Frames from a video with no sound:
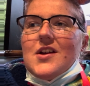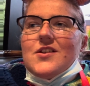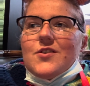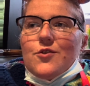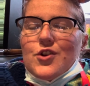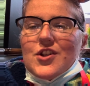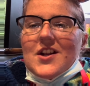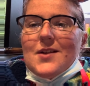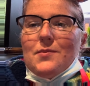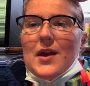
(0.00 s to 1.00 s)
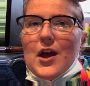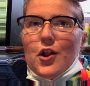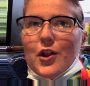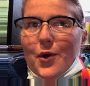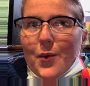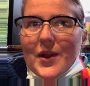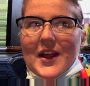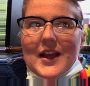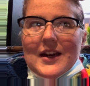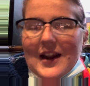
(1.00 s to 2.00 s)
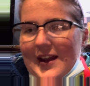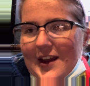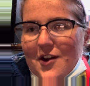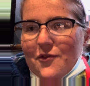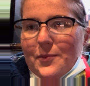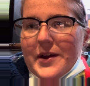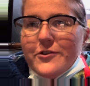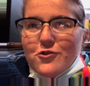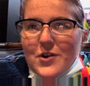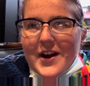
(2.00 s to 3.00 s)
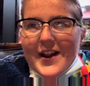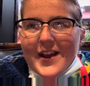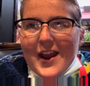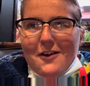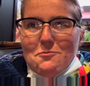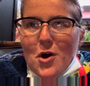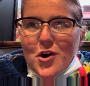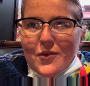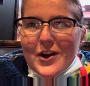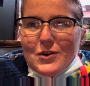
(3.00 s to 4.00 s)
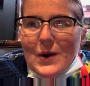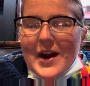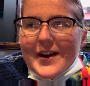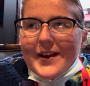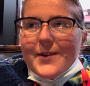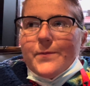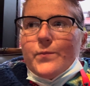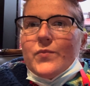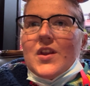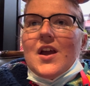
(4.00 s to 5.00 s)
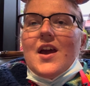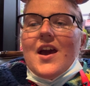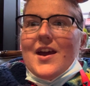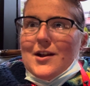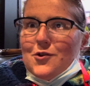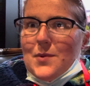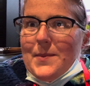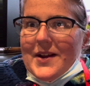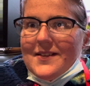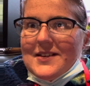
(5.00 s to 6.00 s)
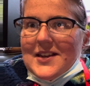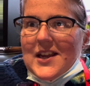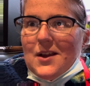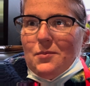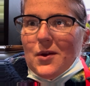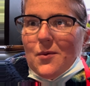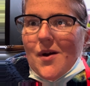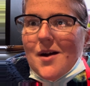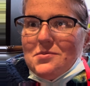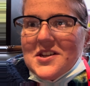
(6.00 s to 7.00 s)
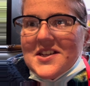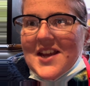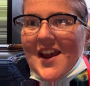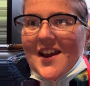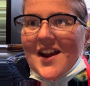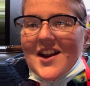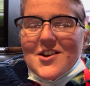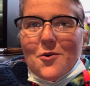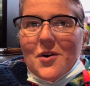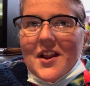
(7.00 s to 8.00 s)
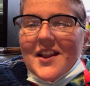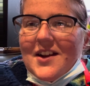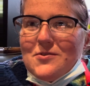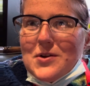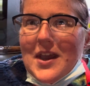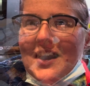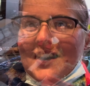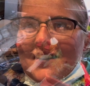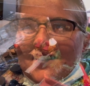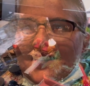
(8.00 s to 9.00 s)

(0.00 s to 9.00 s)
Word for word: So just gonna be a low key night of pin trading and monorail riding and I'll do my best to keep you up to date. I totally left you hanging.